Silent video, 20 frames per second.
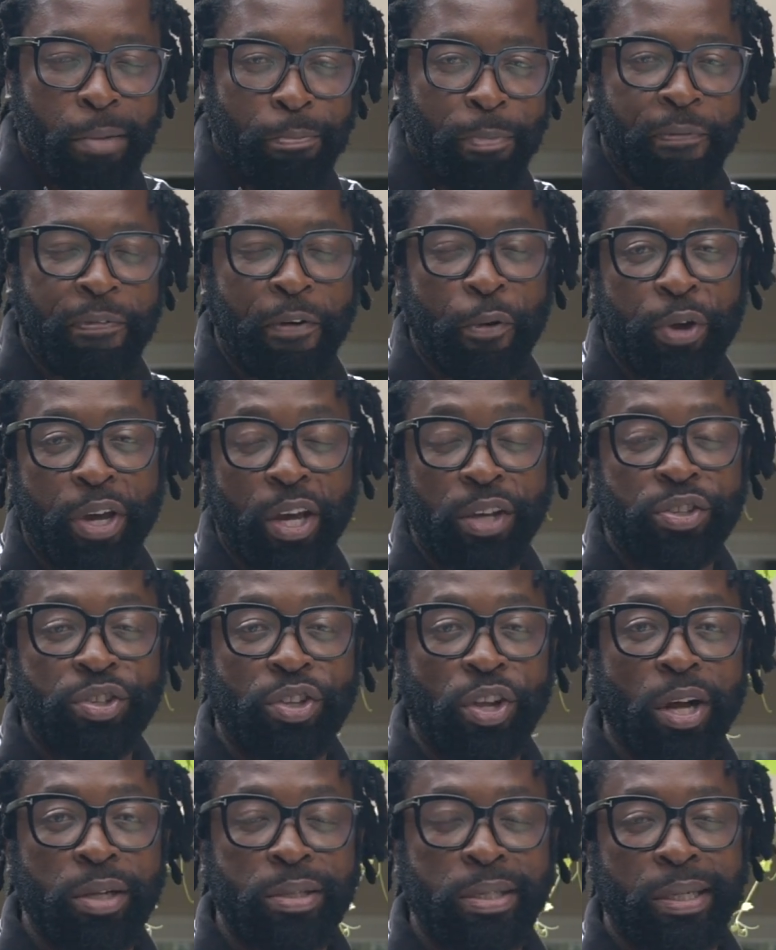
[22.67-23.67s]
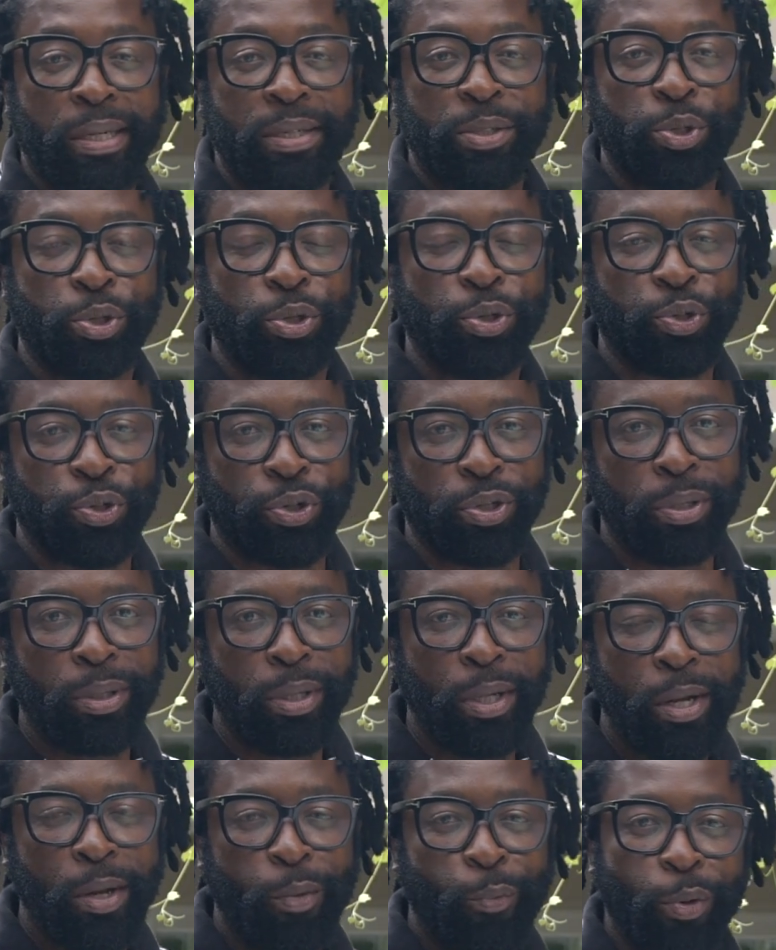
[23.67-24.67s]
Before we get started, as usual,
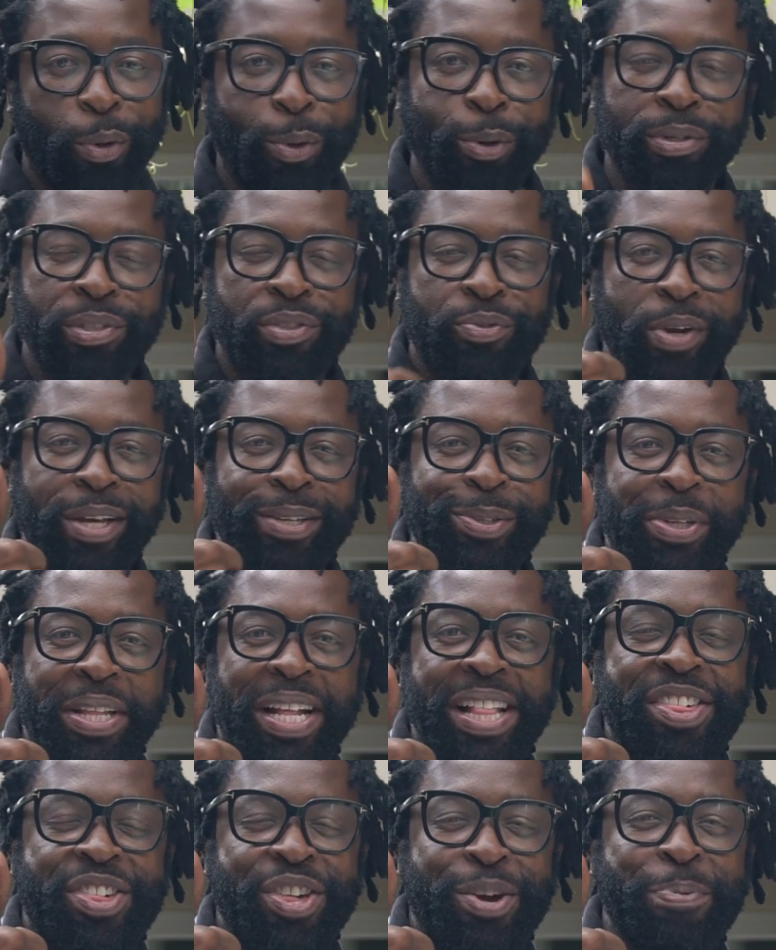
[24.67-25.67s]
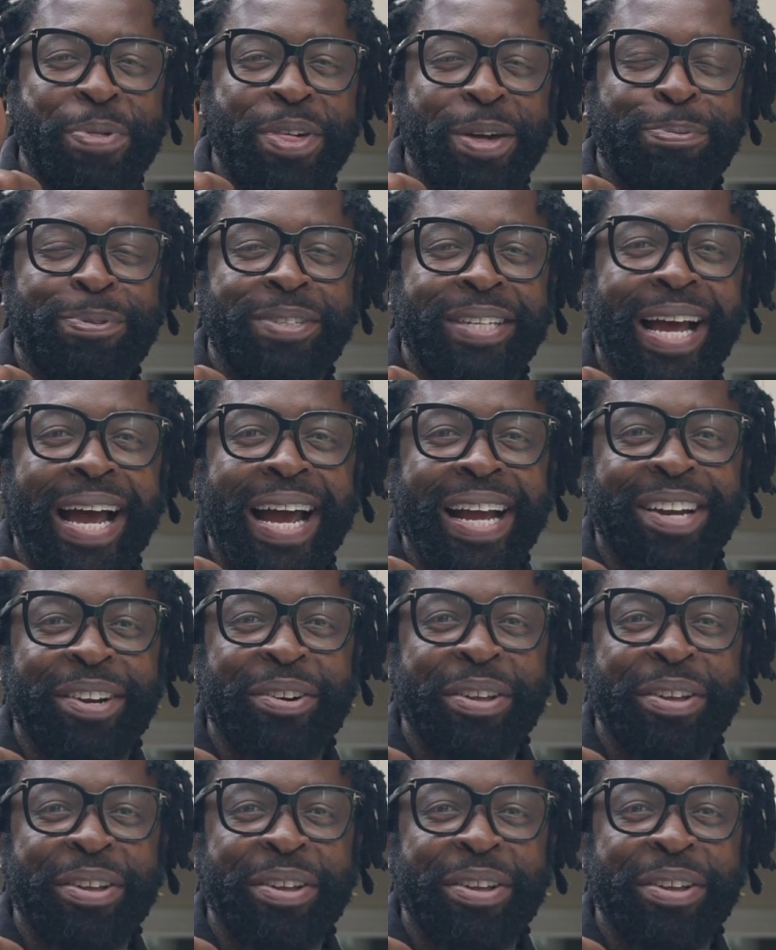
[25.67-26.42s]
we go straight to that sharp, sharp sign.